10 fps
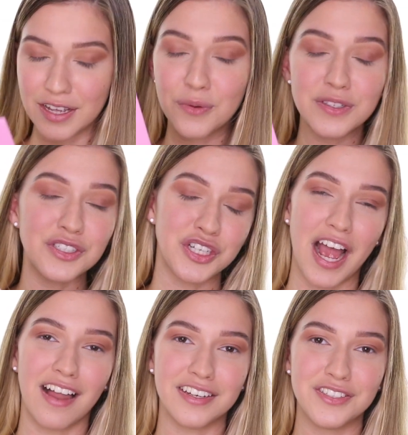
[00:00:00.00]
It was a
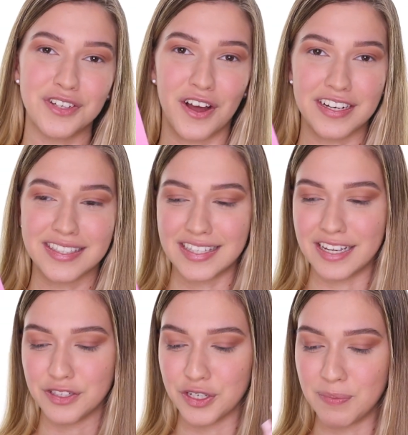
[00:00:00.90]
challenge, honestly.
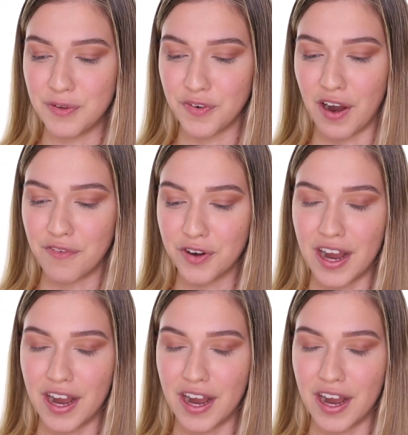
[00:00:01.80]
It took me forever.